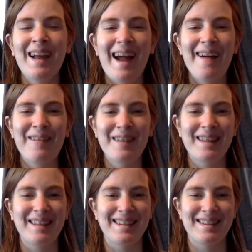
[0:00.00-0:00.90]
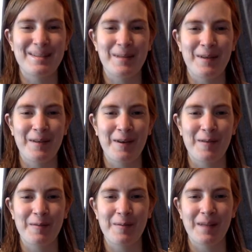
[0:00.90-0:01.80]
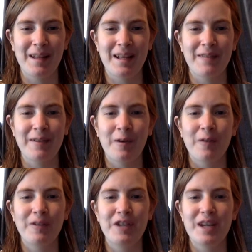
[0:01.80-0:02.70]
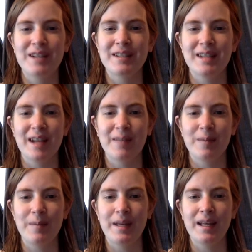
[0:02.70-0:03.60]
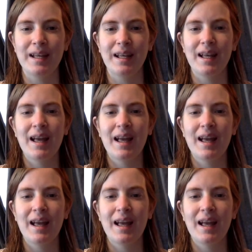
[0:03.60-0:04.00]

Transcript: everything that has been going on with my life and all the changes that I've been making.